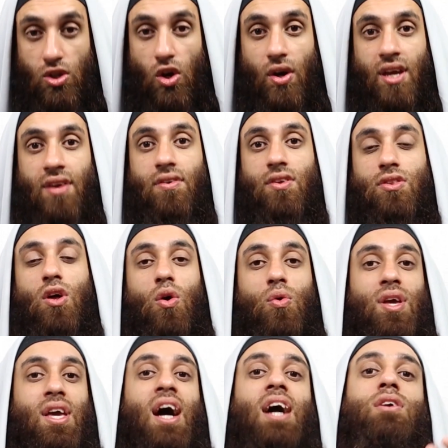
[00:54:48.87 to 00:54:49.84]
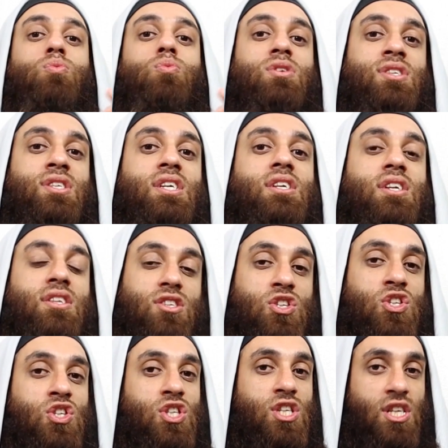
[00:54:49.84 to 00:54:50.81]
So even though he had a wazir as a
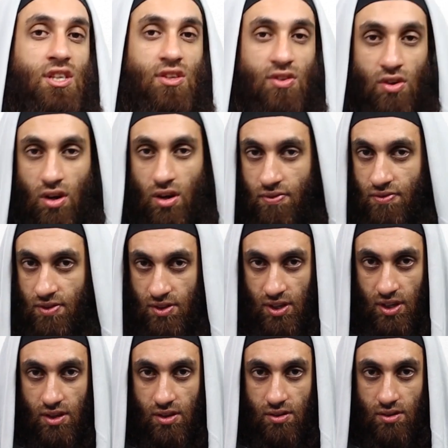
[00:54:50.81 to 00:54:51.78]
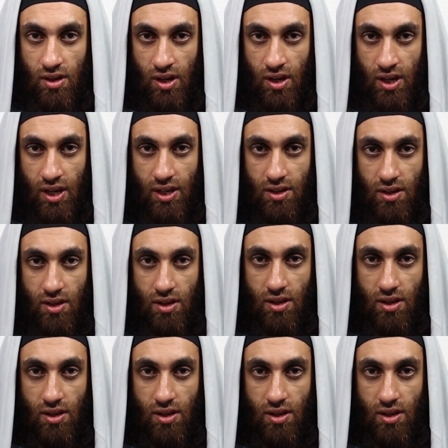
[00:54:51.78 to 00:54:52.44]
Shi'i Rafidi, okay,